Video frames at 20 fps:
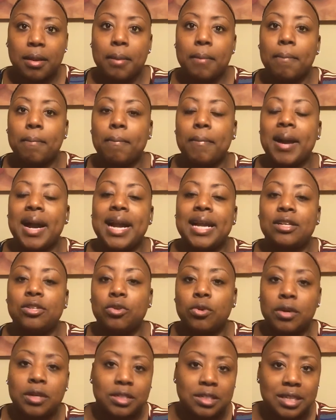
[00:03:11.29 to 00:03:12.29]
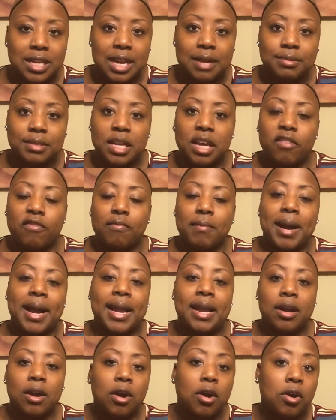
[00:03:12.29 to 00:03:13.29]
my doorsteps of my
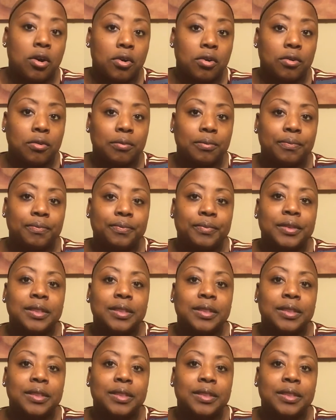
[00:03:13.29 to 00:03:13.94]
home,